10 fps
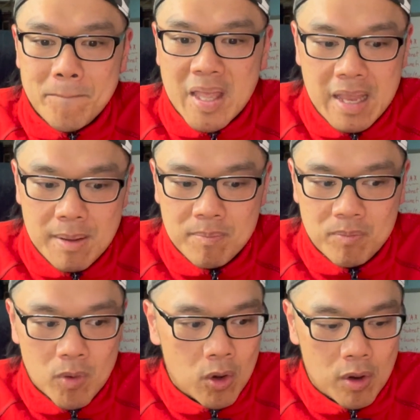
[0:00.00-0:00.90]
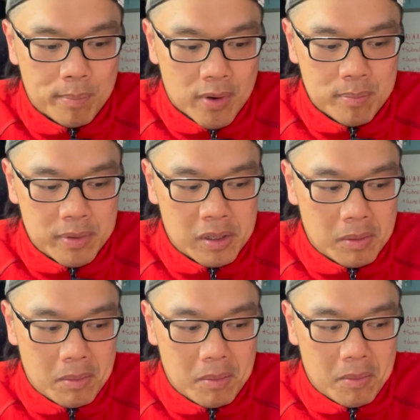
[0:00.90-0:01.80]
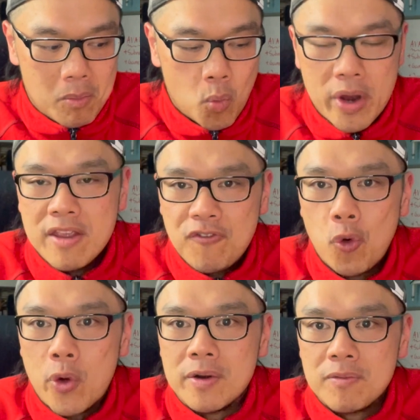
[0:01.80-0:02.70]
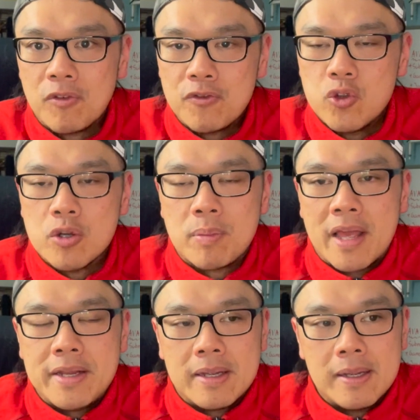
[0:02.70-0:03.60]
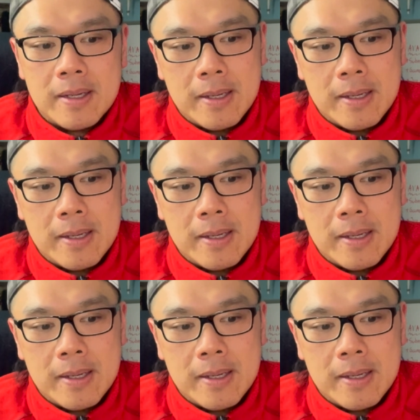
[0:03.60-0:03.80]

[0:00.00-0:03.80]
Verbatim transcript: game or a proper way forward for future planning.